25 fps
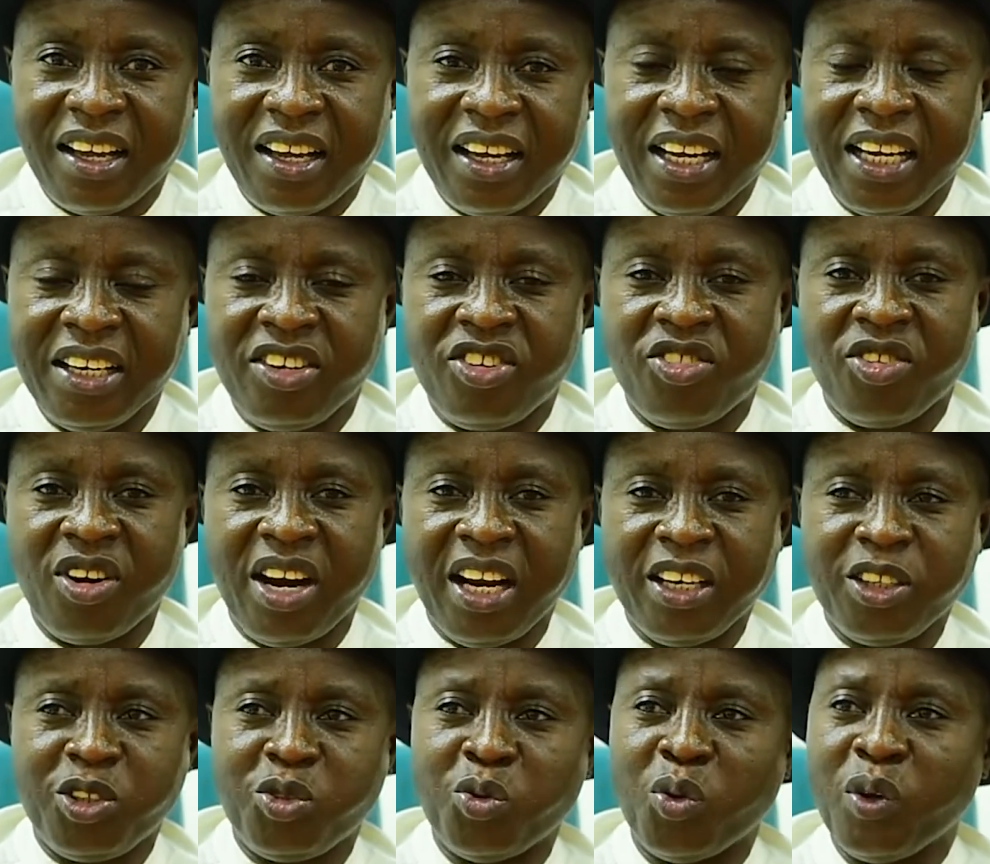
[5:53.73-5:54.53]
a
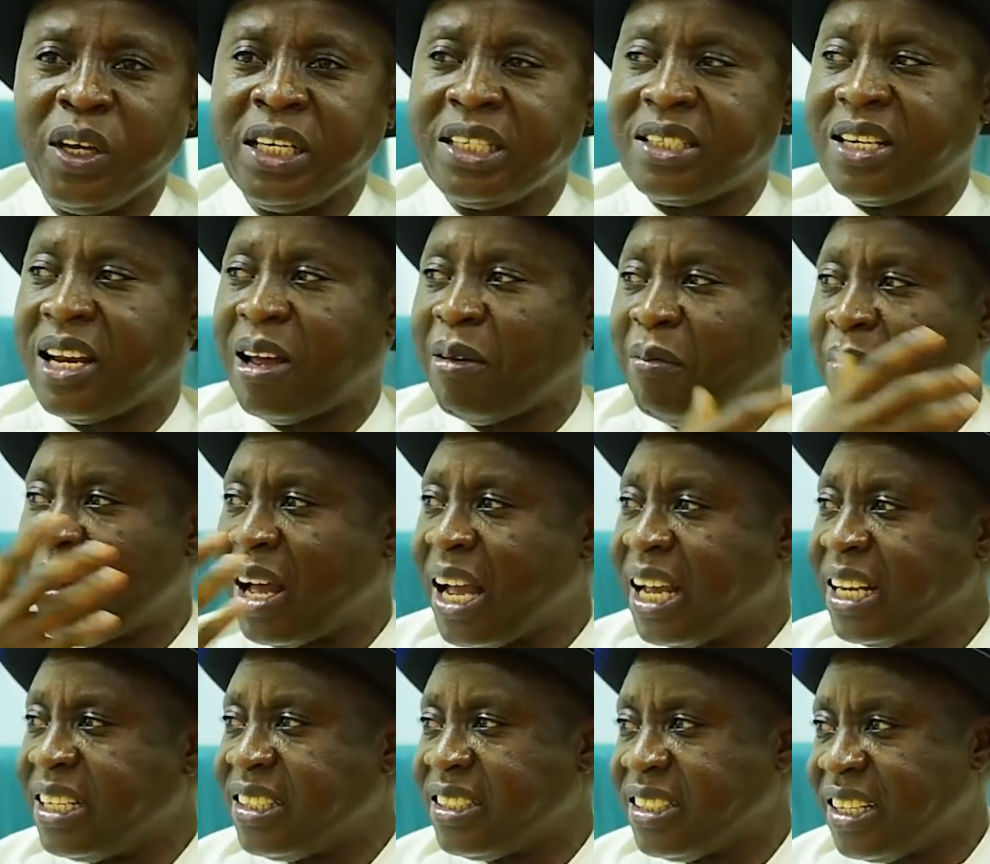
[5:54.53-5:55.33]
trend to
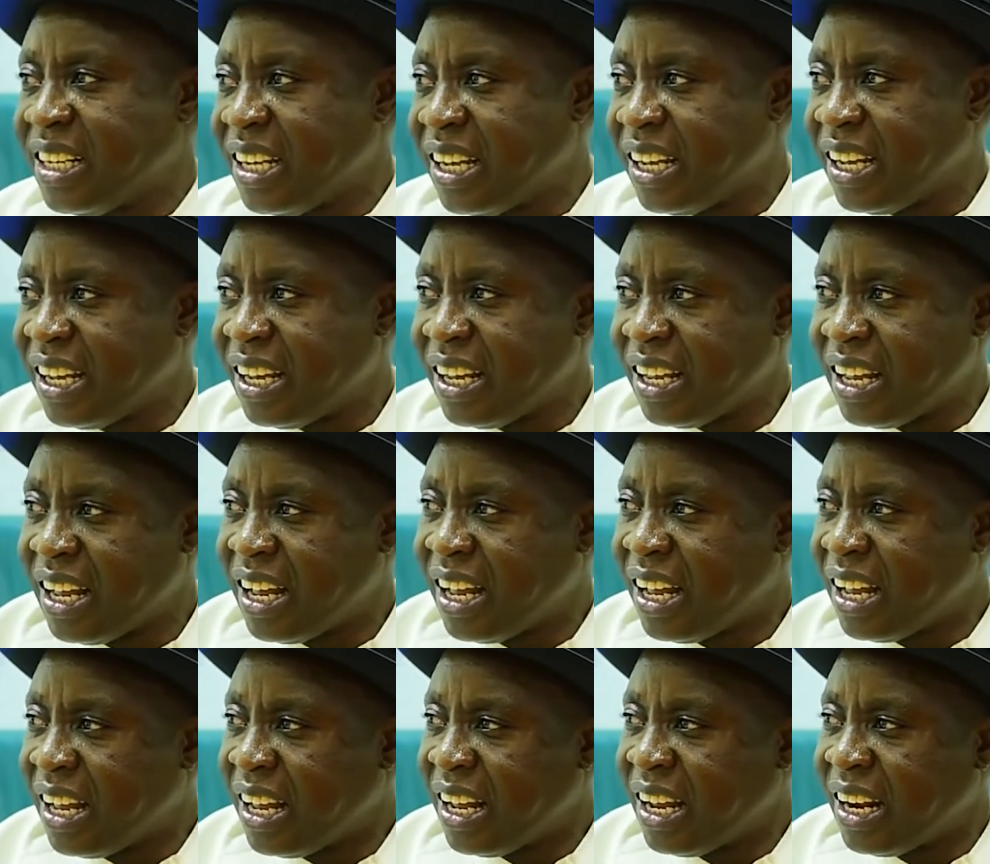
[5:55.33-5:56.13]
Islamize
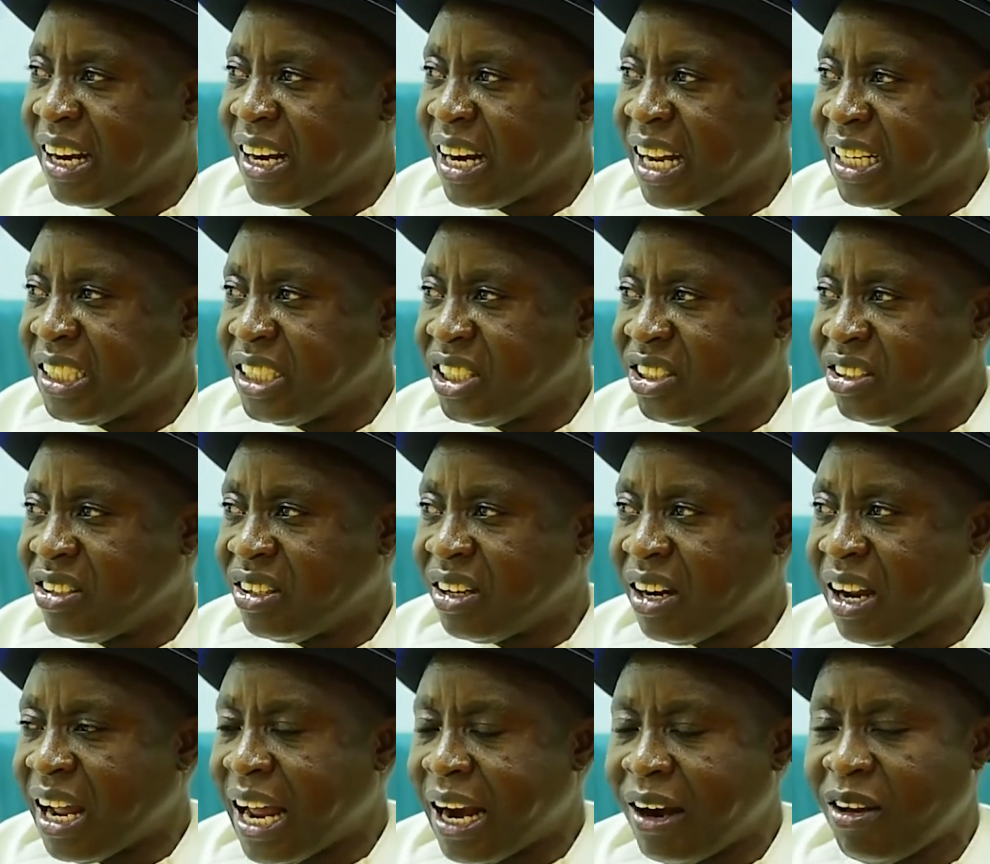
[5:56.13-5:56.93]

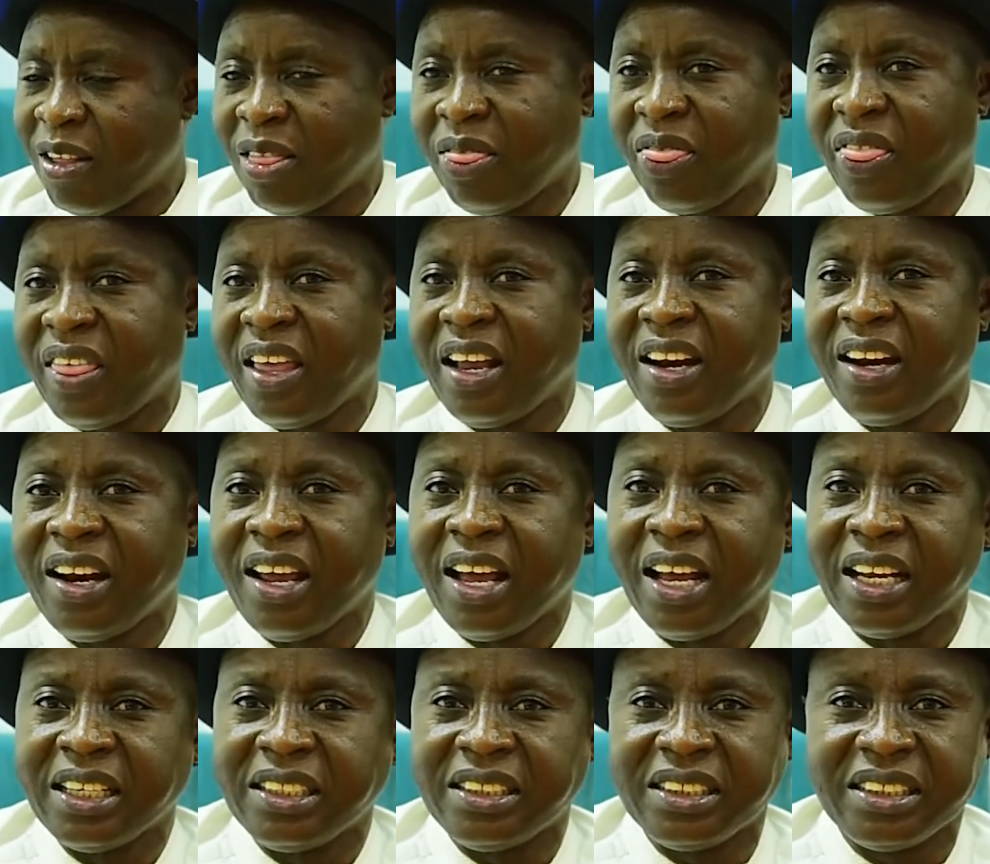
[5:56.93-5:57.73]
Nigeria? I don't think
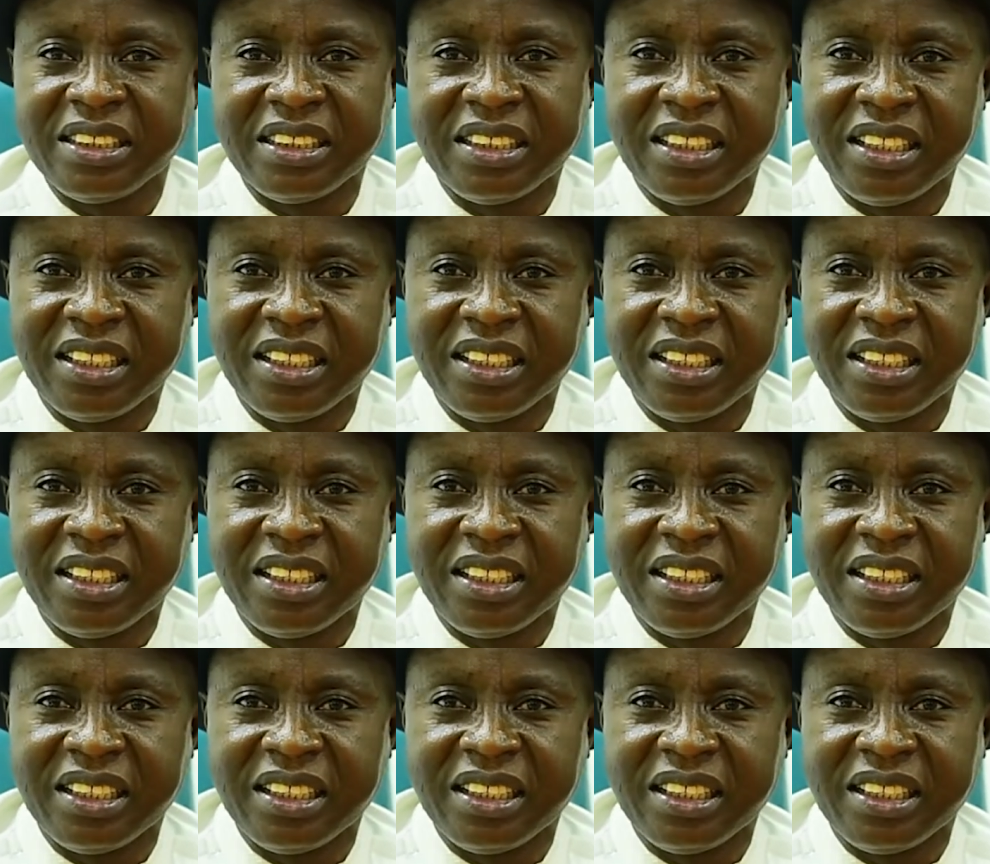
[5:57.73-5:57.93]
that